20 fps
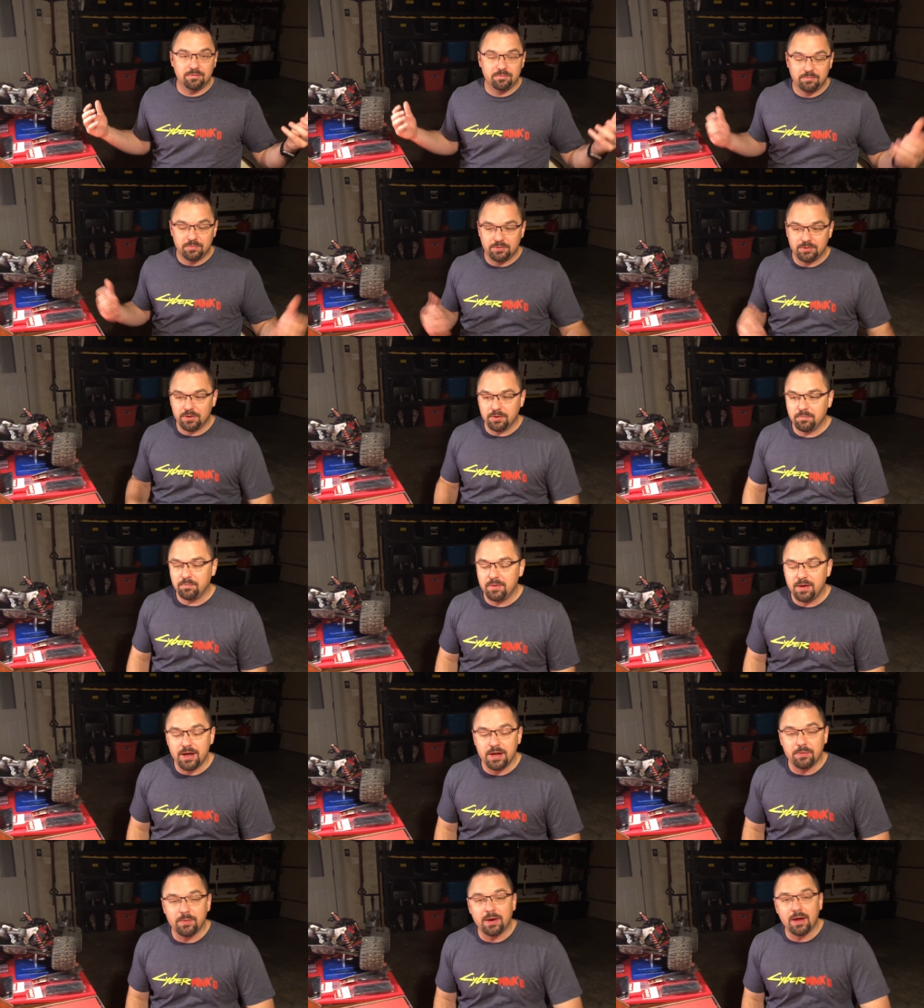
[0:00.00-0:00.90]
So
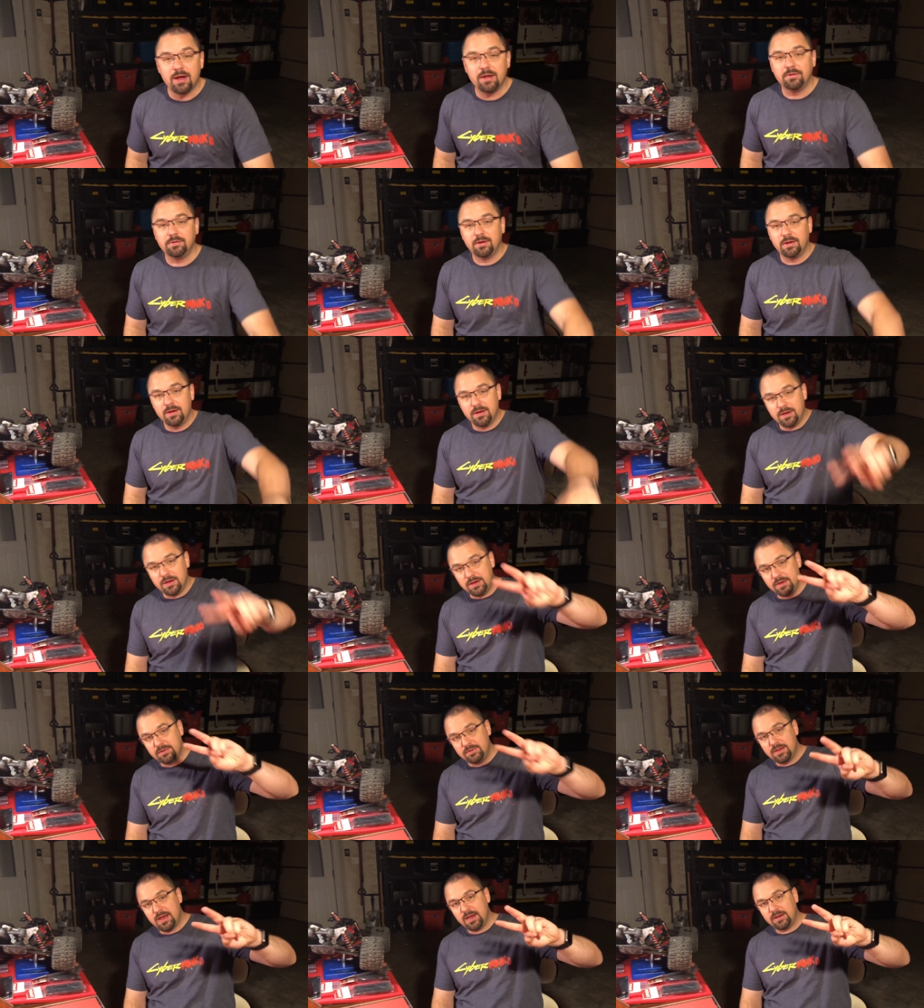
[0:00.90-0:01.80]
anyway, guys,
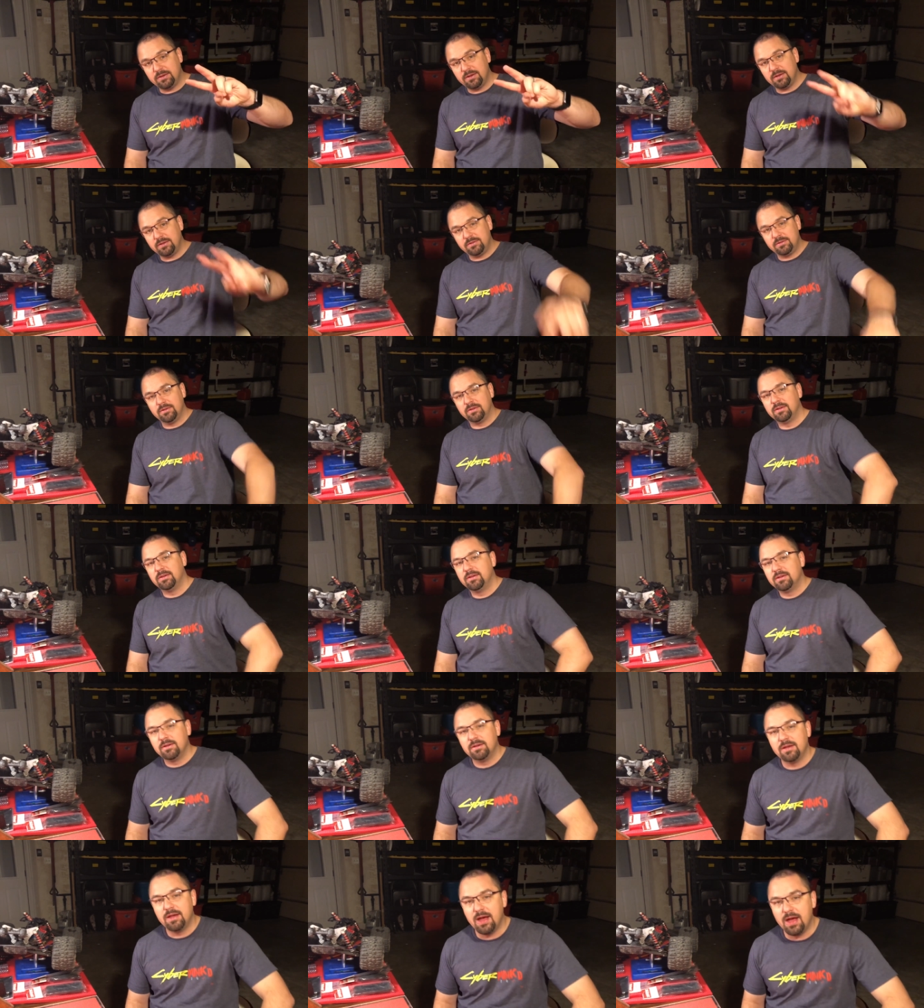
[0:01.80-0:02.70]
East Tactics
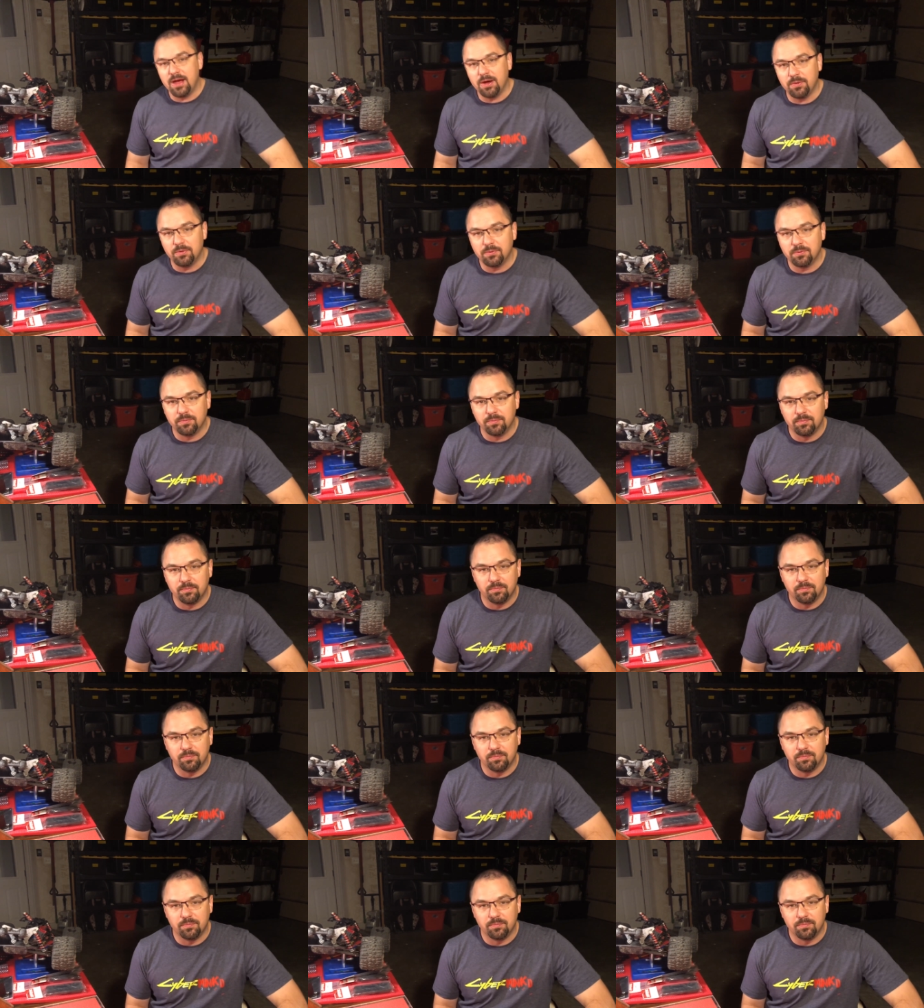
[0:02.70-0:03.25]
out.